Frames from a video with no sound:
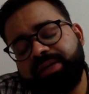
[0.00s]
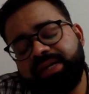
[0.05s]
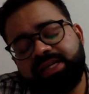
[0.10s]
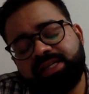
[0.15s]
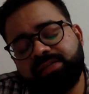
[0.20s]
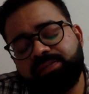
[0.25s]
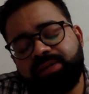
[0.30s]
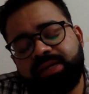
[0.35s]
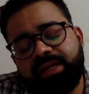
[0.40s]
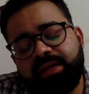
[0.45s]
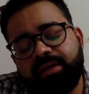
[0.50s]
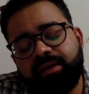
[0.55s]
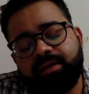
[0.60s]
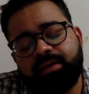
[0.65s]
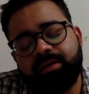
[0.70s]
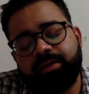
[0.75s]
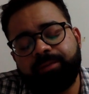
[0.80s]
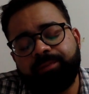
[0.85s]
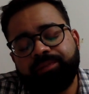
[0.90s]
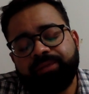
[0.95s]
B is being
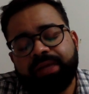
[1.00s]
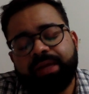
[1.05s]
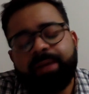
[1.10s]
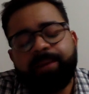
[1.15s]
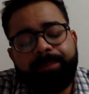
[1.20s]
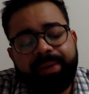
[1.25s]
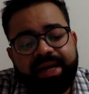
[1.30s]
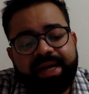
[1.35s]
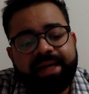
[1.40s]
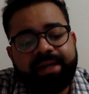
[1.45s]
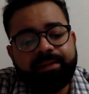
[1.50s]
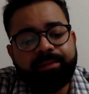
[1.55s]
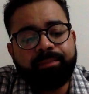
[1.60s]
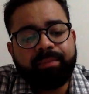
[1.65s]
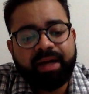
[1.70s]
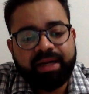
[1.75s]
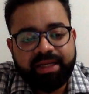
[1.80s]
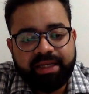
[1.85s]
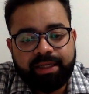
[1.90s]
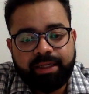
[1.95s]
paid
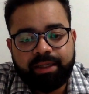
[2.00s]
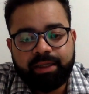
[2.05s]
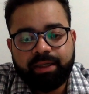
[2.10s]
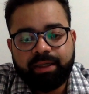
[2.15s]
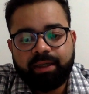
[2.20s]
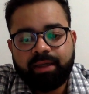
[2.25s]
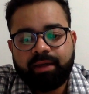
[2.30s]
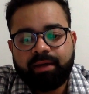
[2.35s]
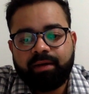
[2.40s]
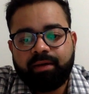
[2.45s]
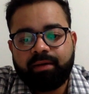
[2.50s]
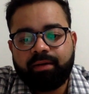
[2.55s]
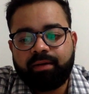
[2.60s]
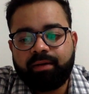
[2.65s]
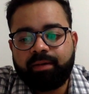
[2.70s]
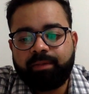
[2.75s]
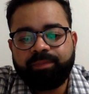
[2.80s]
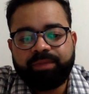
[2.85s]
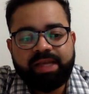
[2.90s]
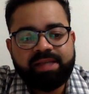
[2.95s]
money
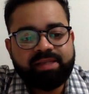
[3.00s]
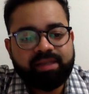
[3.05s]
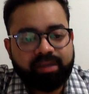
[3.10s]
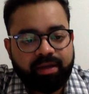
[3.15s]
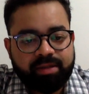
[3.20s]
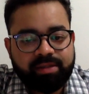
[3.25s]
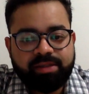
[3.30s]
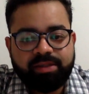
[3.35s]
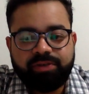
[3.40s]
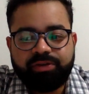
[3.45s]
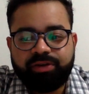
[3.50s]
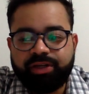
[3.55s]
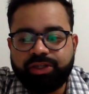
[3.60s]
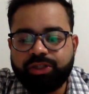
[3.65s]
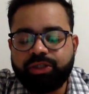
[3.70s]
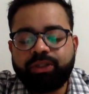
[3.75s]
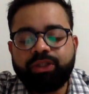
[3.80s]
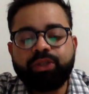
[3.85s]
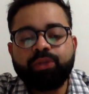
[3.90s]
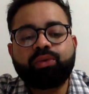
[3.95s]
as a
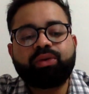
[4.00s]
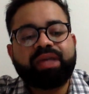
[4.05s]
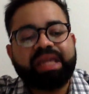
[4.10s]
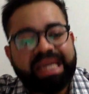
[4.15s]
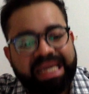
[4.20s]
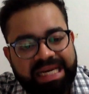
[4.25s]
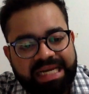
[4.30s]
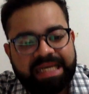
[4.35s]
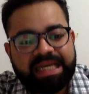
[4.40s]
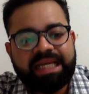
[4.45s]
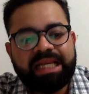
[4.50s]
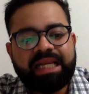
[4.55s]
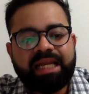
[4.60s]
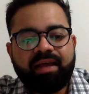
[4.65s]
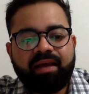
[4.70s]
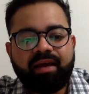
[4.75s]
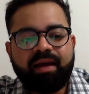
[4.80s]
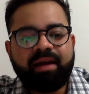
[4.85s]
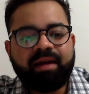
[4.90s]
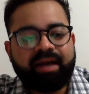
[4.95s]
consideration to kill
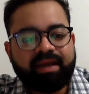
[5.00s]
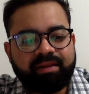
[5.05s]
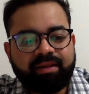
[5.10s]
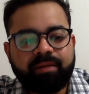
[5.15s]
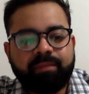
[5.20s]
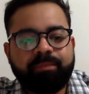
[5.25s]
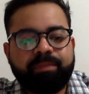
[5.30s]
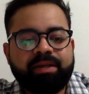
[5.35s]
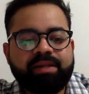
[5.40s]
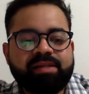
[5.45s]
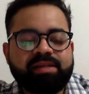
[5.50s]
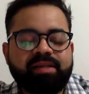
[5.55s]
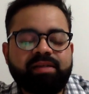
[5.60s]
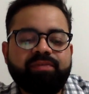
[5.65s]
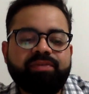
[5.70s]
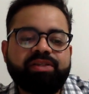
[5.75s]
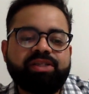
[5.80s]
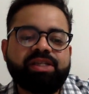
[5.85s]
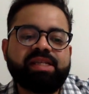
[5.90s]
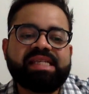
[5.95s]
another person,
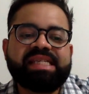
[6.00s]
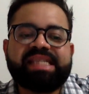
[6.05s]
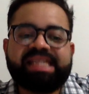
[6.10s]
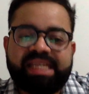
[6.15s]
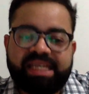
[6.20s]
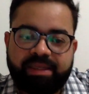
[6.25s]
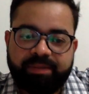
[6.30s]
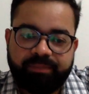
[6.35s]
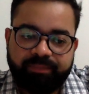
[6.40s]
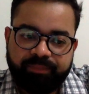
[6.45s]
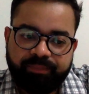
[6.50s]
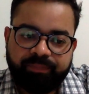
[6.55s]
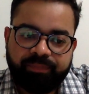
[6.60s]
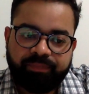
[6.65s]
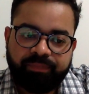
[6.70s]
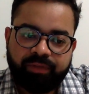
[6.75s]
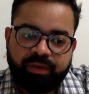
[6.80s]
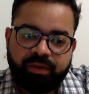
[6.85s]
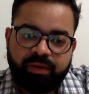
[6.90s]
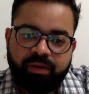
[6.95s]
which is C.
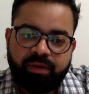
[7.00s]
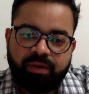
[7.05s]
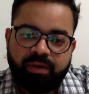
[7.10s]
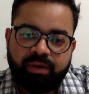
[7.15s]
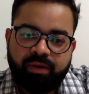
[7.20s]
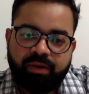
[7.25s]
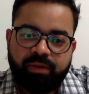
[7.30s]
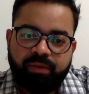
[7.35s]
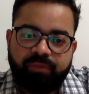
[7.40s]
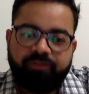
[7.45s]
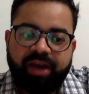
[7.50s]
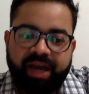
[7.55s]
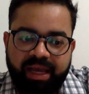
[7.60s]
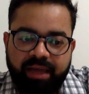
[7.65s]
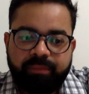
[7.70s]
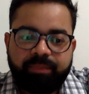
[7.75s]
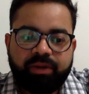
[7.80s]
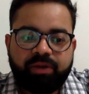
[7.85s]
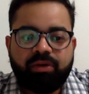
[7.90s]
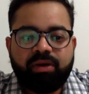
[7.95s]

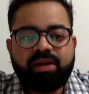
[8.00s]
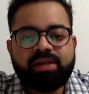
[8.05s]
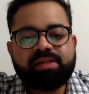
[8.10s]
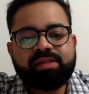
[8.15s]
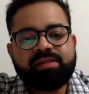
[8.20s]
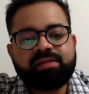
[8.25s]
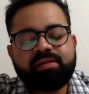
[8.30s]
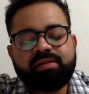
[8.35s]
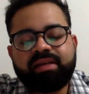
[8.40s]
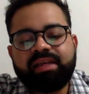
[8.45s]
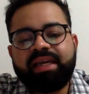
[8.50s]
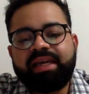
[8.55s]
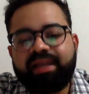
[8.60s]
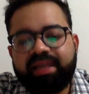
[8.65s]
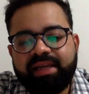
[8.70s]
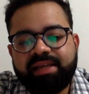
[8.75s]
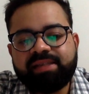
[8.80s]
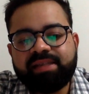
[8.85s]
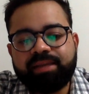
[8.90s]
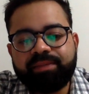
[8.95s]
Why? Because
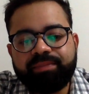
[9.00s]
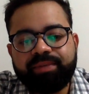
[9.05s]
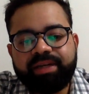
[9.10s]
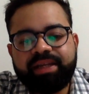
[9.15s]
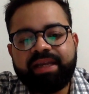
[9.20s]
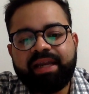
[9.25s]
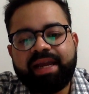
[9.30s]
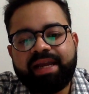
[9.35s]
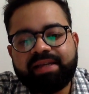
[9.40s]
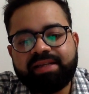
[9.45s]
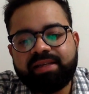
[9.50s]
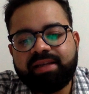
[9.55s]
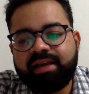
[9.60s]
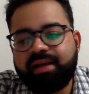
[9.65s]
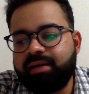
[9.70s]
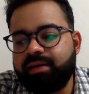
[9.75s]
killing somebody at